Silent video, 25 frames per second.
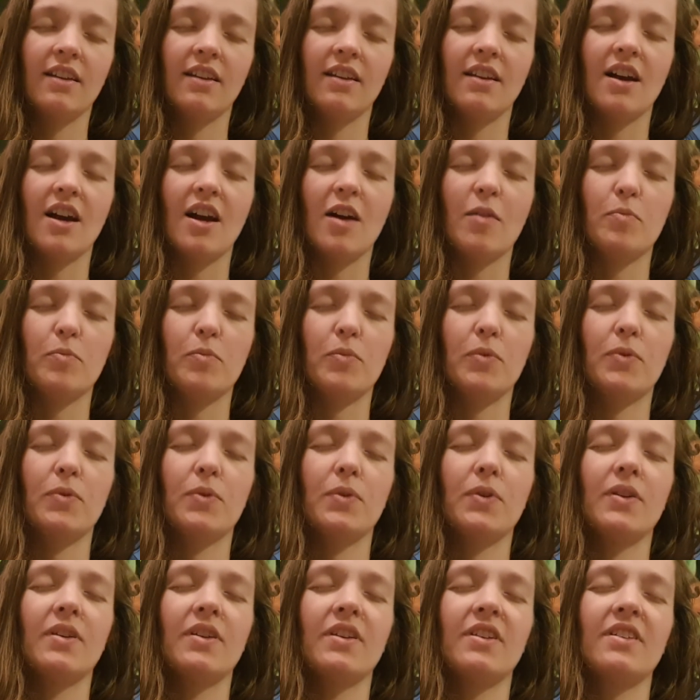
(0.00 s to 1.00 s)
Up,
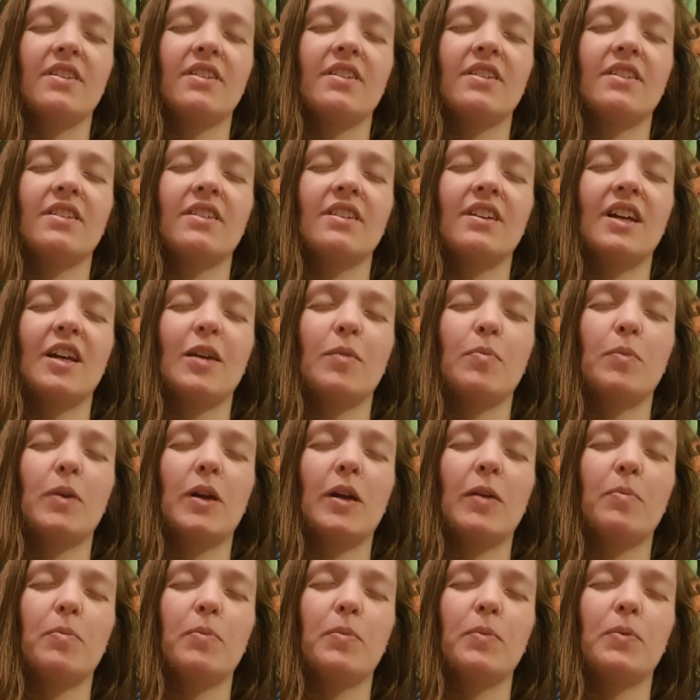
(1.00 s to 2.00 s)

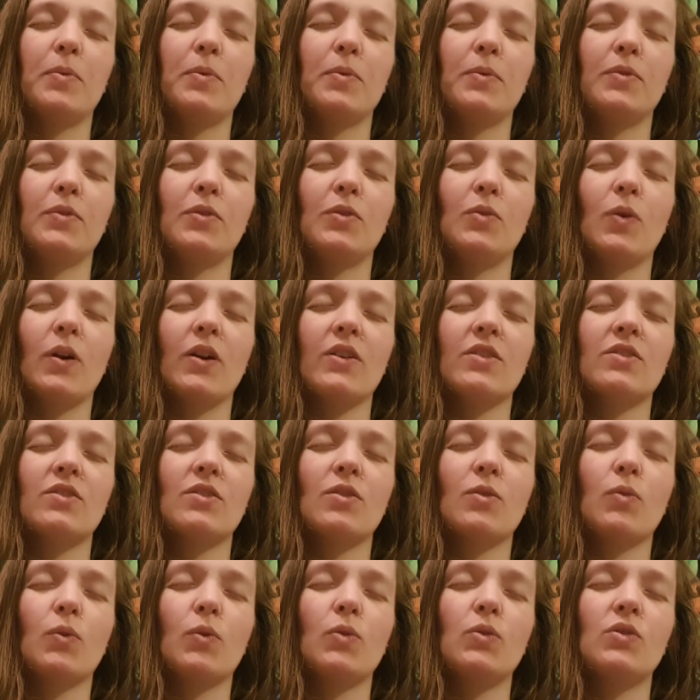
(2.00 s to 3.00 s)
up towards the
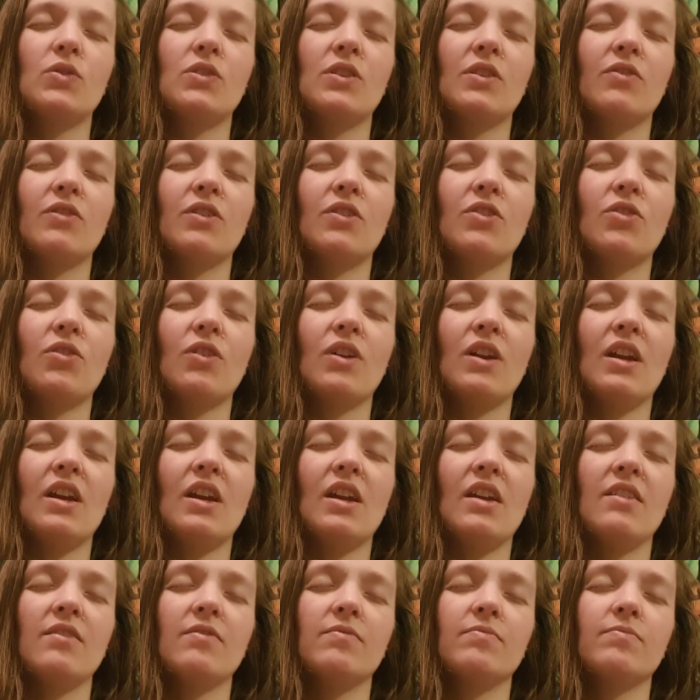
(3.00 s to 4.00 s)
roots of the tree.